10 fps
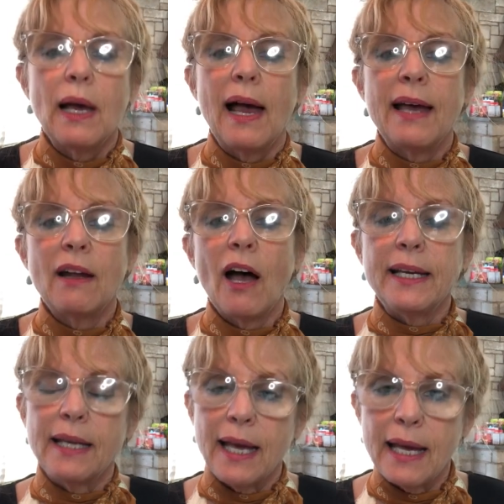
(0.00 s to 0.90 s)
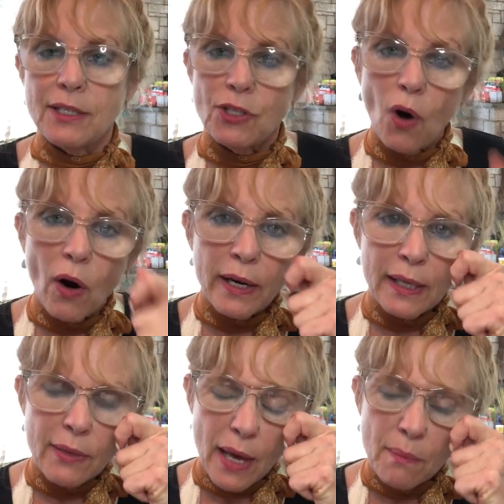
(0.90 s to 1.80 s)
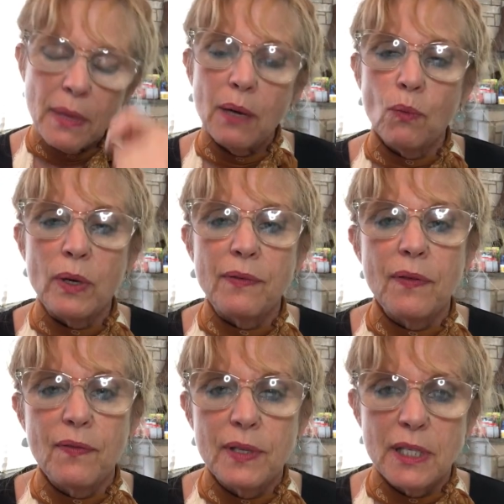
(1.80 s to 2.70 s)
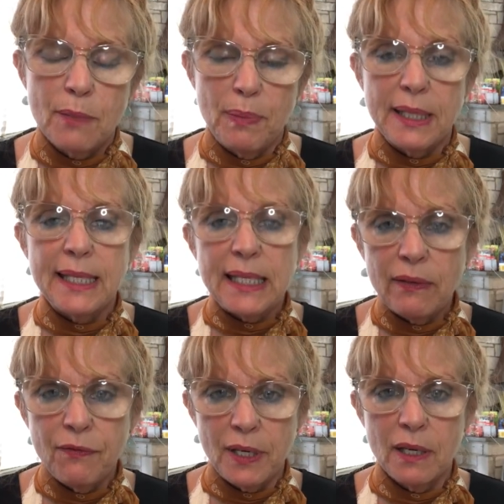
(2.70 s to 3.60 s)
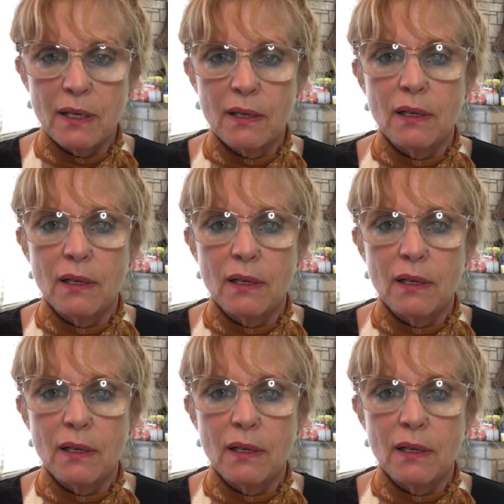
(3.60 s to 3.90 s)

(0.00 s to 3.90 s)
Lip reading: and I can target them with specific